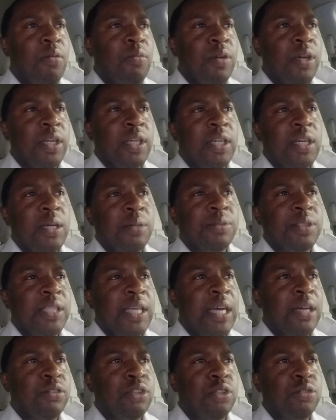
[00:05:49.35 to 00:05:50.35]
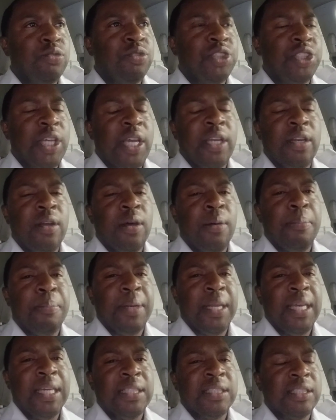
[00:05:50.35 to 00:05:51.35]
when it comes down to setting up
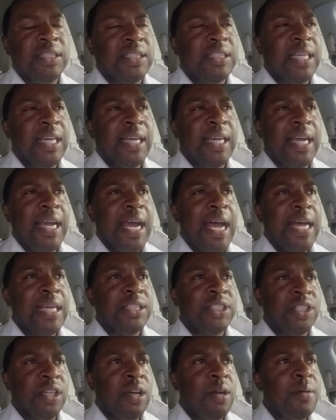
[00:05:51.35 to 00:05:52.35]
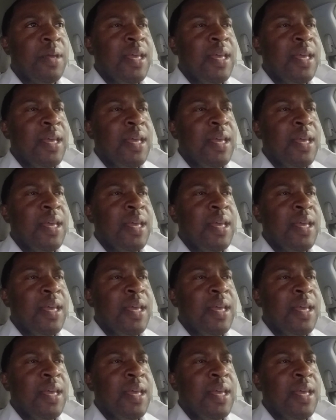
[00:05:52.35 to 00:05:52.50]
plays and setting guys up.